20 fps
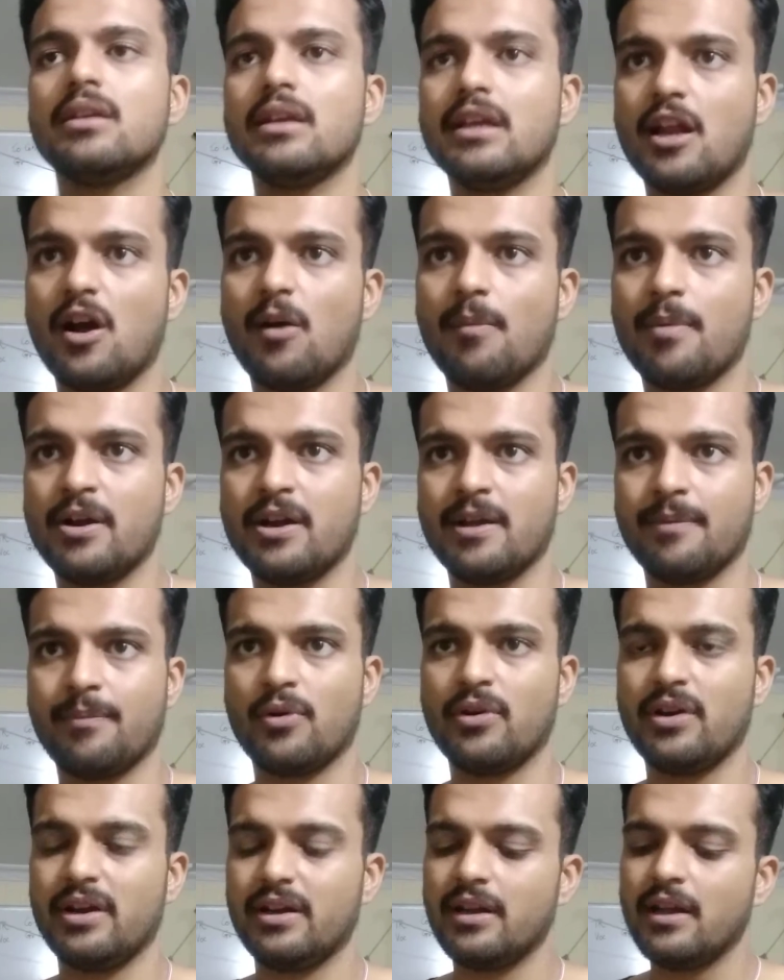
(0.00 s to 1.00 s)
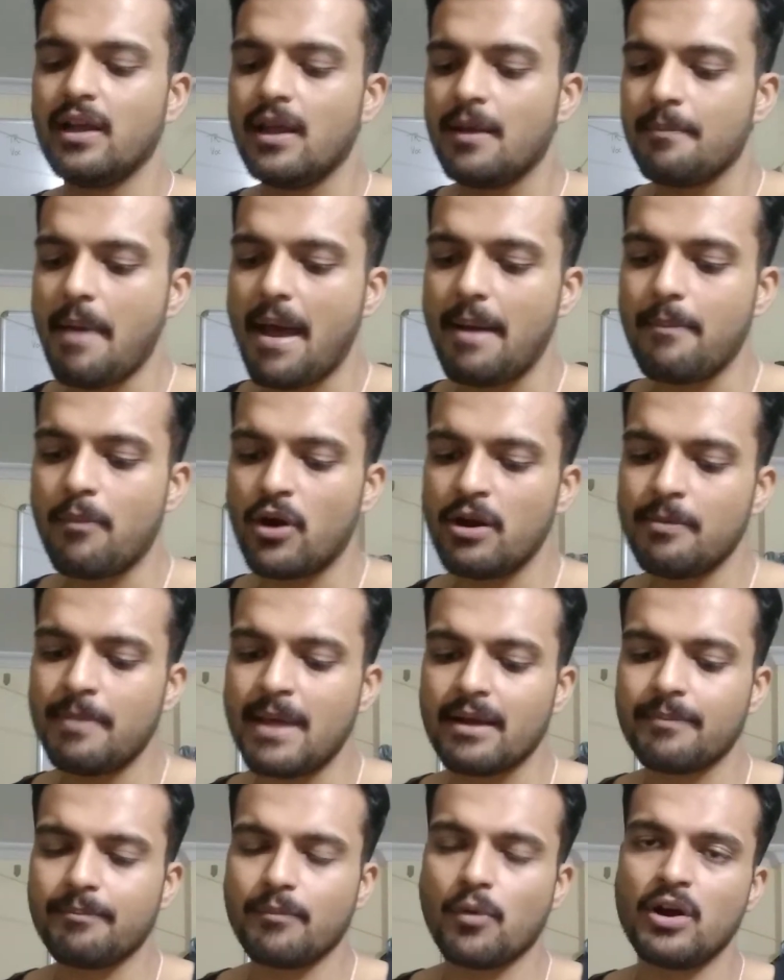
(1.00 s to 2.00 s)
elaborate upon it.
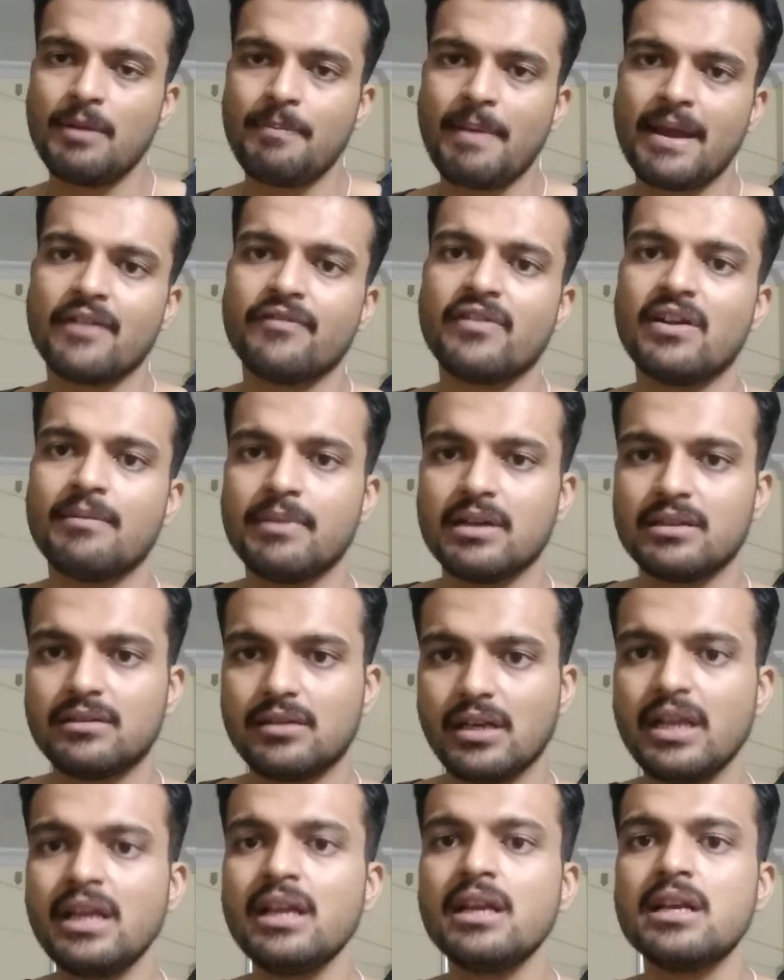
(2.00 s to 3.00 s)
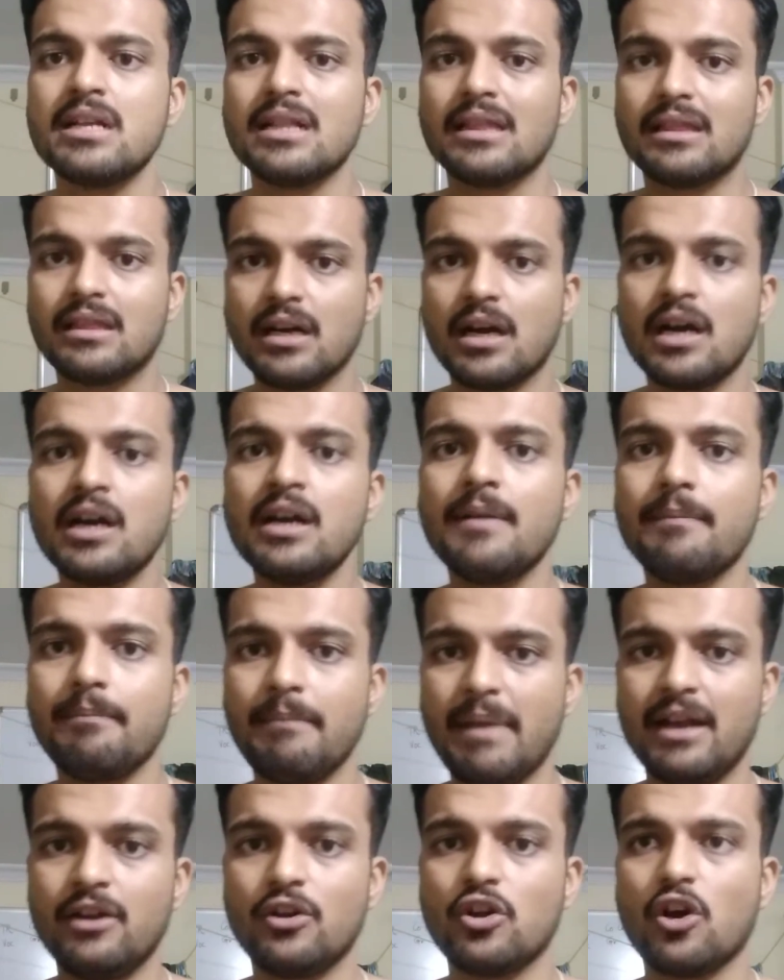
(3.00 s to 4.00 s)
Body paragraph number 3, third,
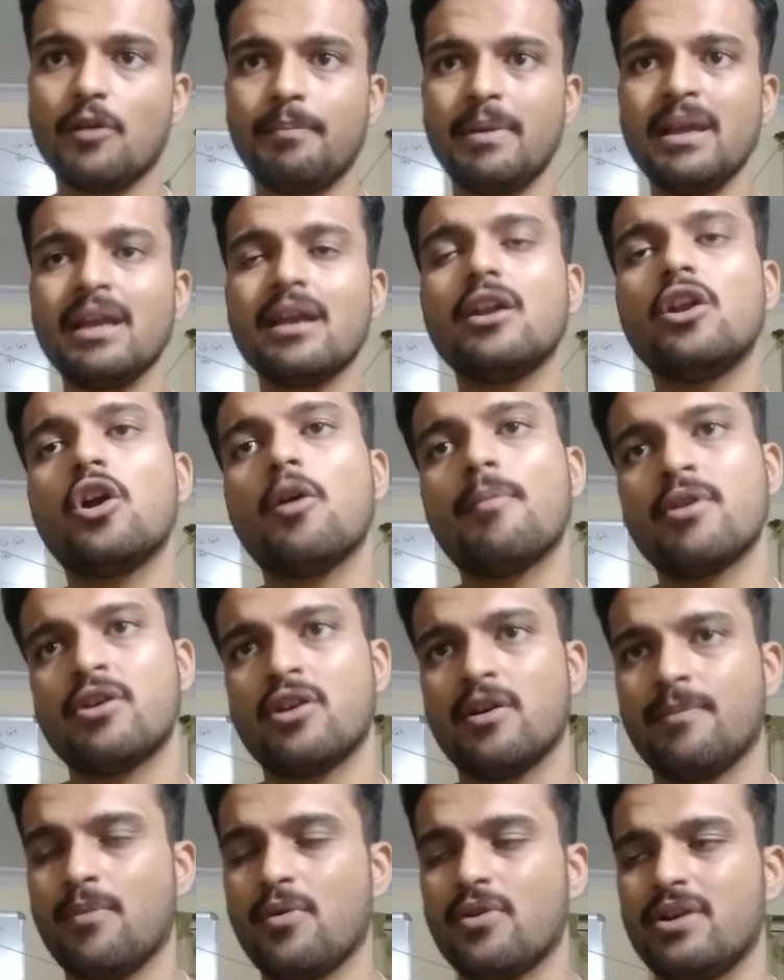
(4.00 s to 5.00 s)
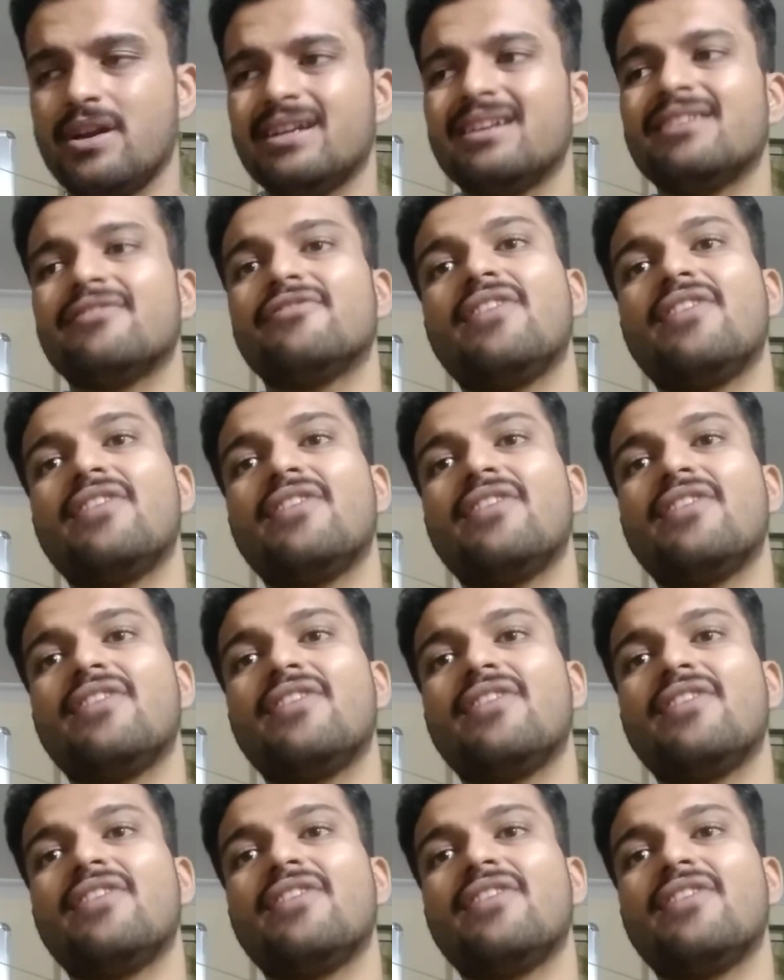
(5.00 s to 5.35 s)
main topic, elaborate upon it.